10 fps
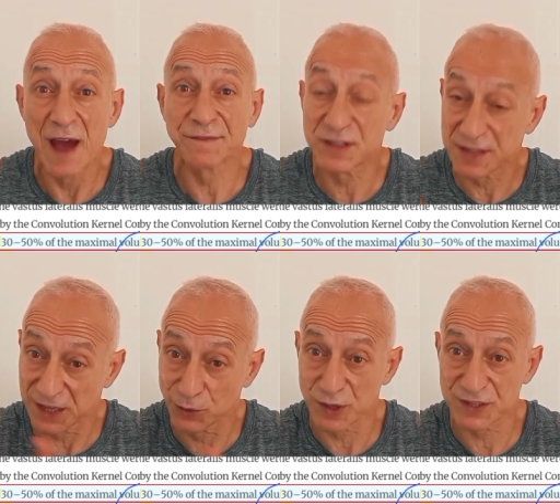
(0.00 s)
after
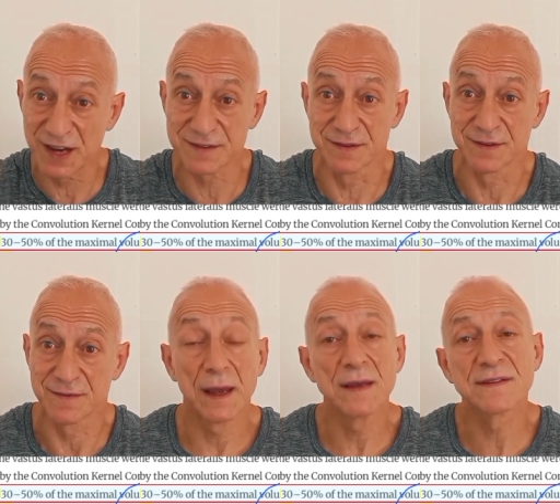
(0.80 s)
taking quercetin.
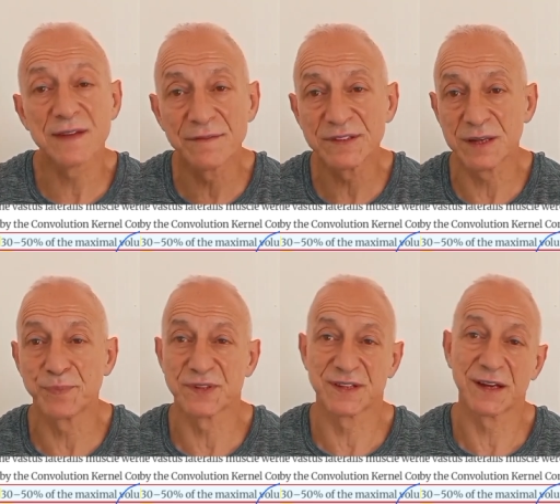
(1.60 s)
A
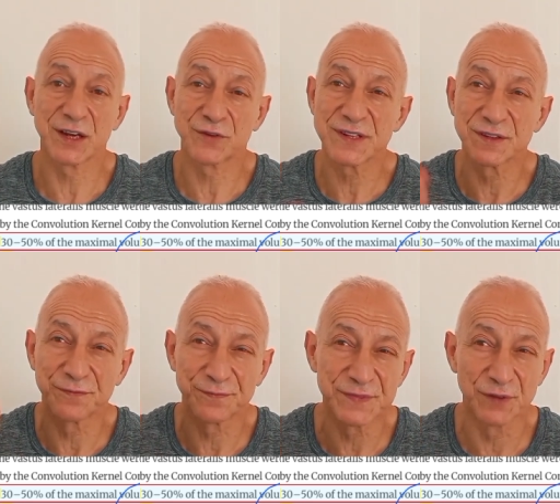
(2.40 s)
17% increase
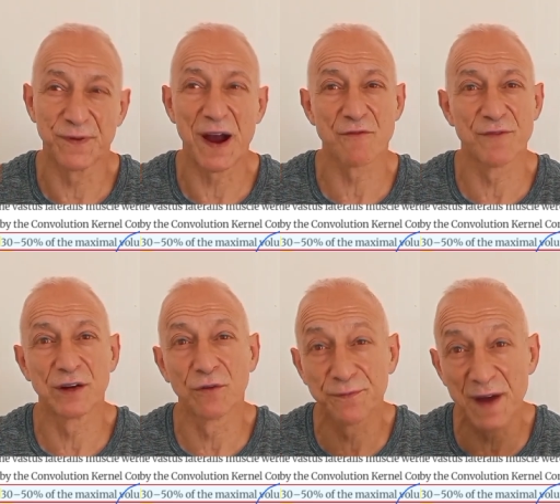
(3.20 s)
in the firing
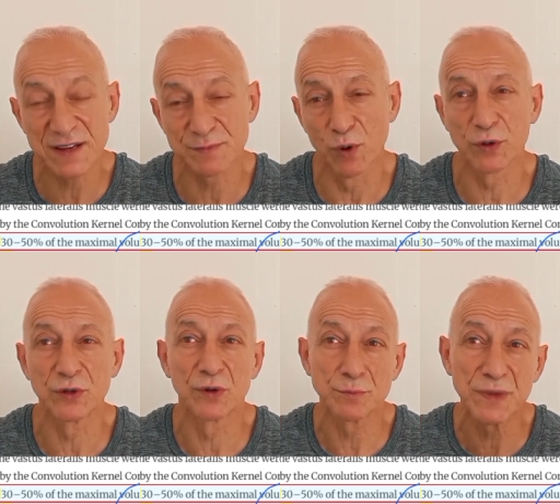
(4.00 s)
rate of fast motor
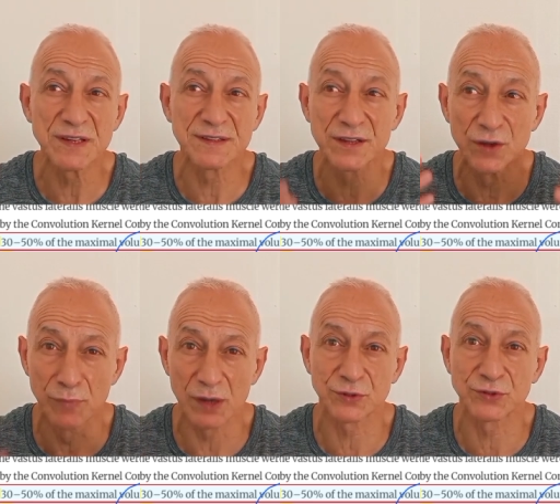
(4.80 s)
unit means that your
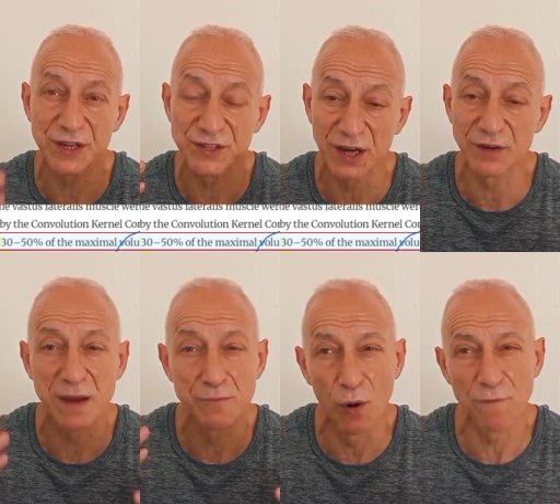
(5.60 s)
muscles can
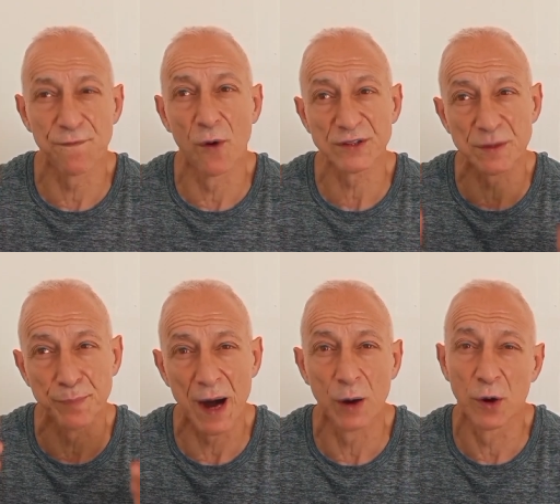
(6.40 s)
generate more force and
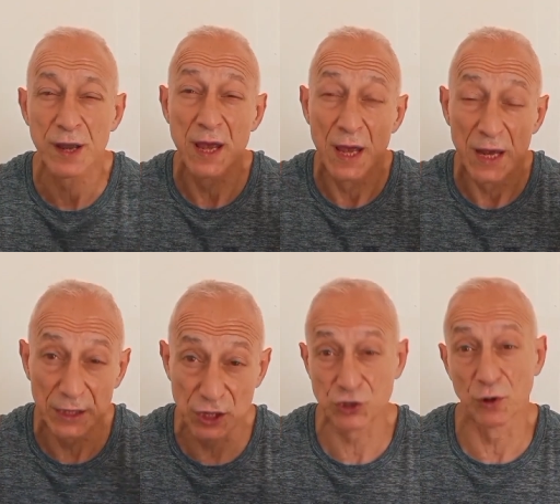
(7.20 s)
power
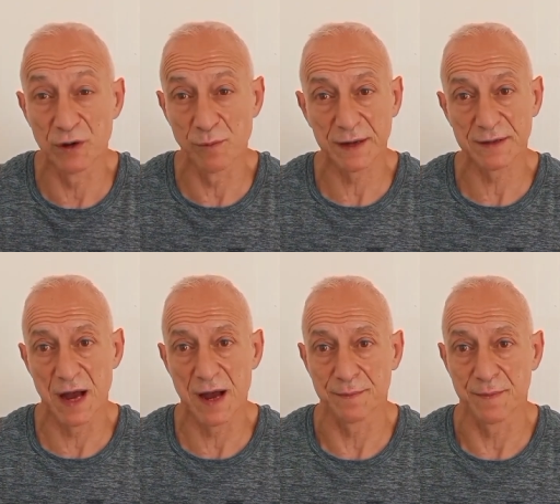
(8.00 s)
in a shorter amount of
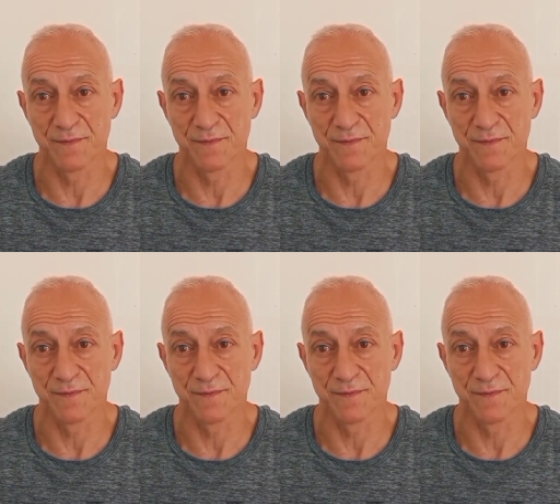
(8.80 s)
time.